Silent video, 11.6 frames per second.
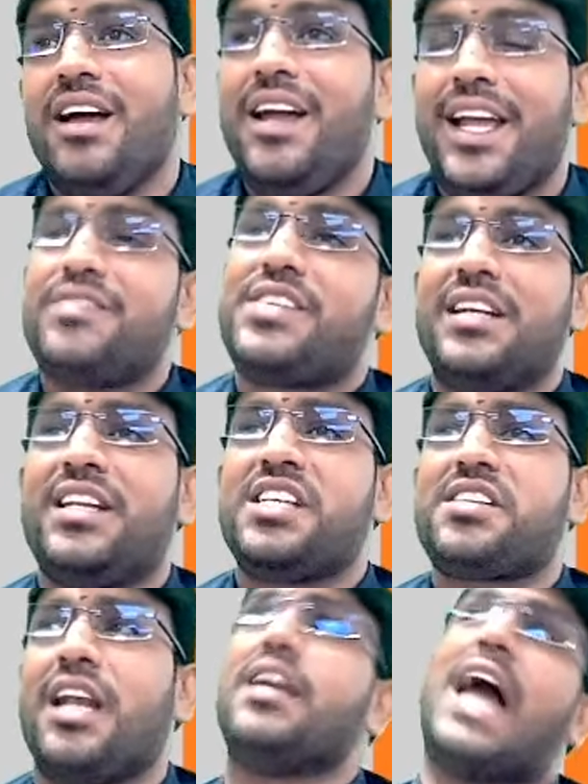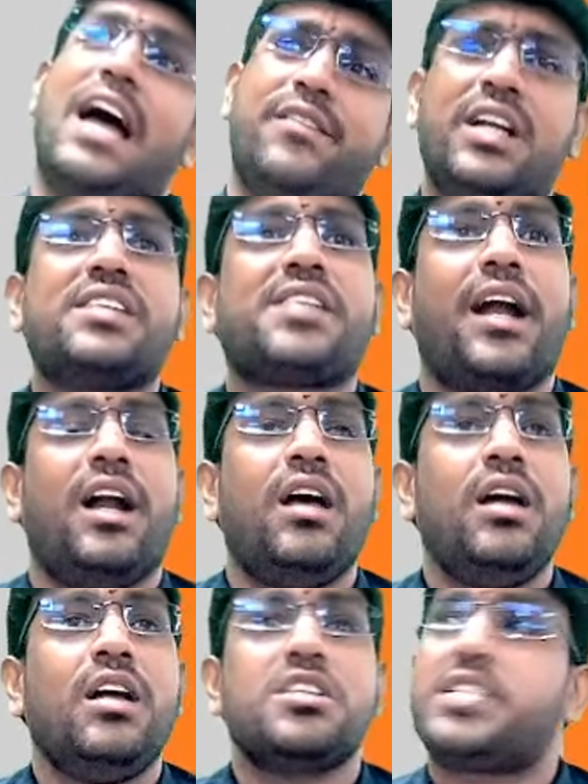If center is telling, I will
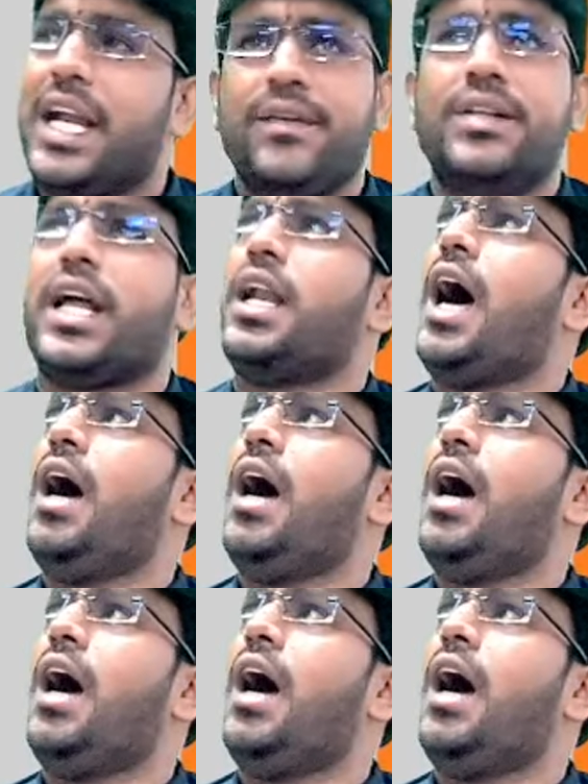decide, state will tell,